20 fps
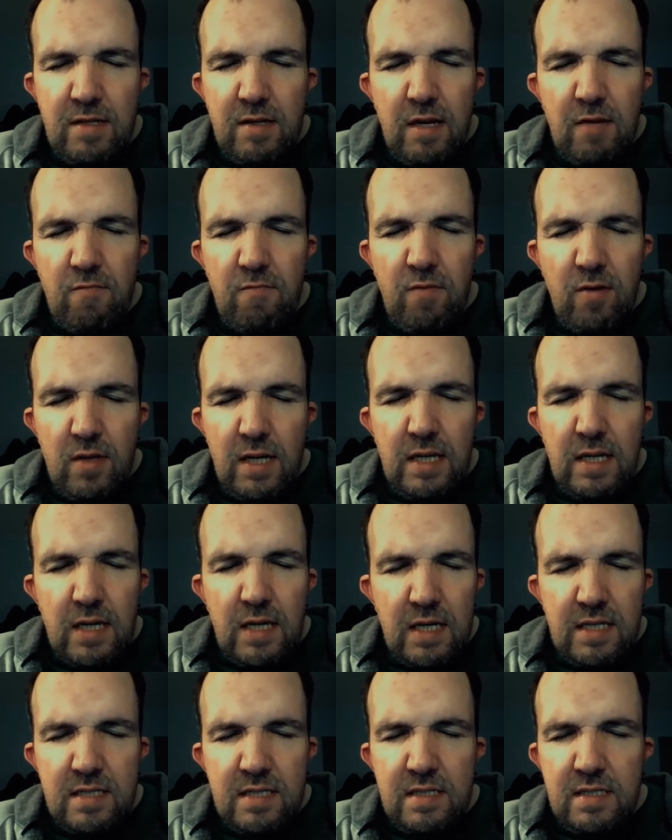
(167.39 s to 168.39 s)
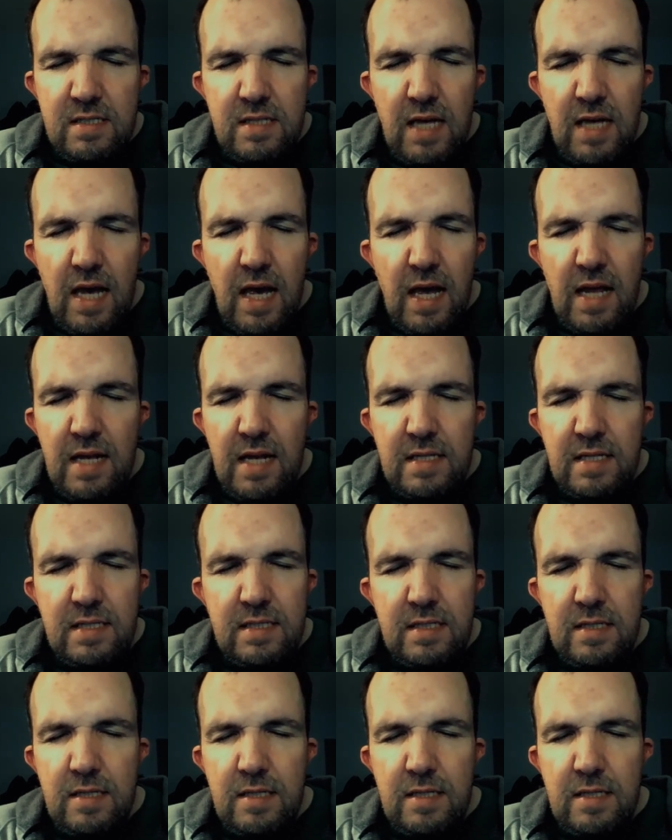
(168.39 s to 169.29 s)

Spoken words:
It really does, and